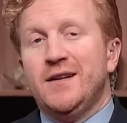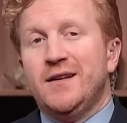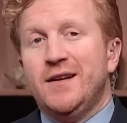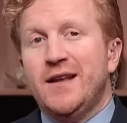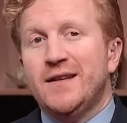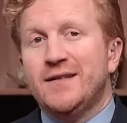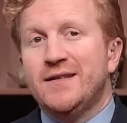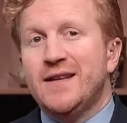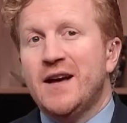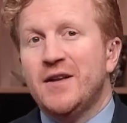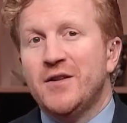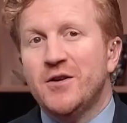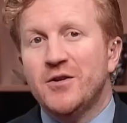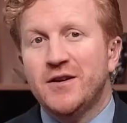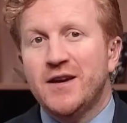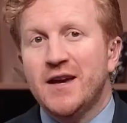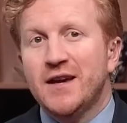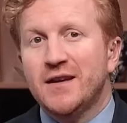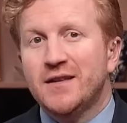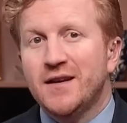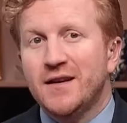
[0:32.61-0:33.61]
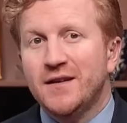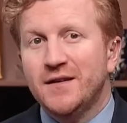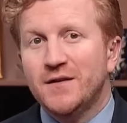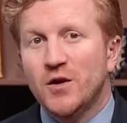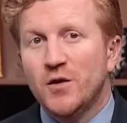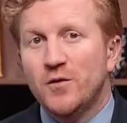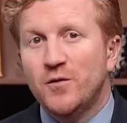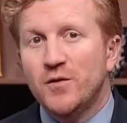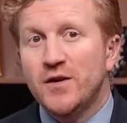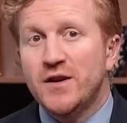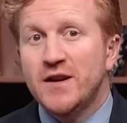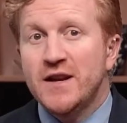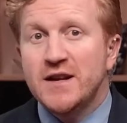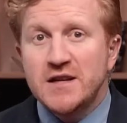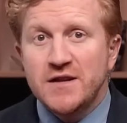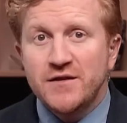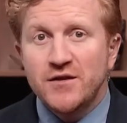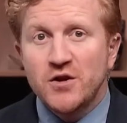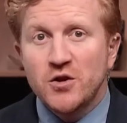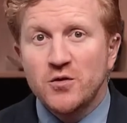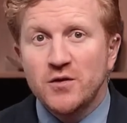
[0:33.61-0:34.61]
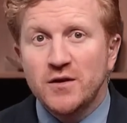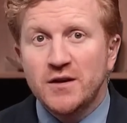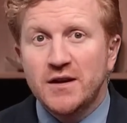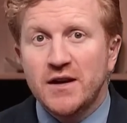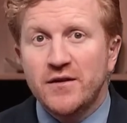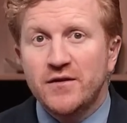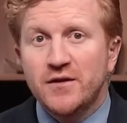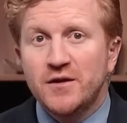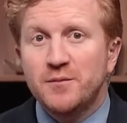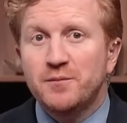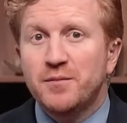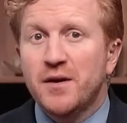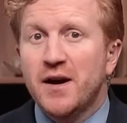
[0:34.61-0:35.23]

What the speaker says: Let's now, though, kick things off with an interview given